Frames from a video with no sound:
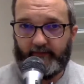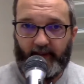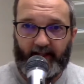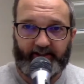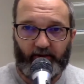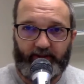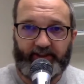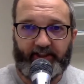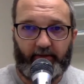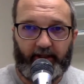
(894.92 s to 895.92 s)
That's the 1
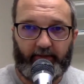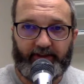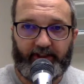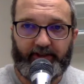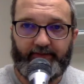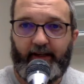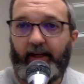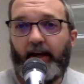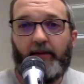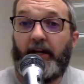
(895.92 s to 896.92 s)
centimeter position.
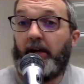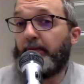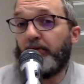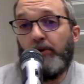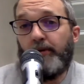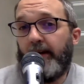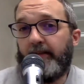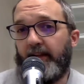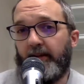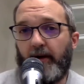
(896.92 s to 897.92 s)
I made up a rule. I
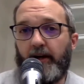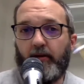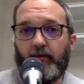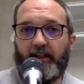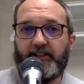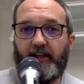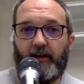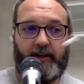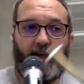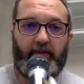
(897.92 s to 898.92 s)
invented my own where I said,
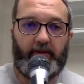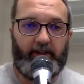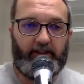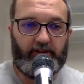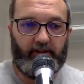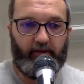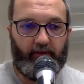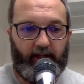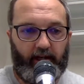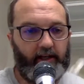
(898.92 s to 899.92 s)
okay, I'm going to make sure that
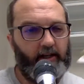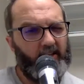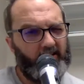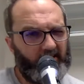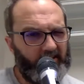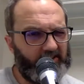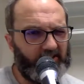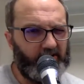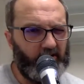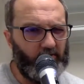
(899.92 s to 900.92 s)
when I look at this a
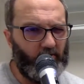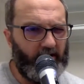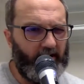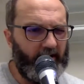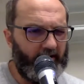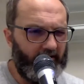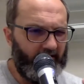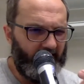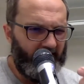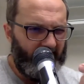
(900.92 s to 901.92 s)
certain way,
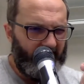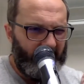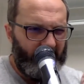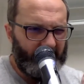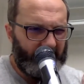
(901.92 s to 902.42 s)
if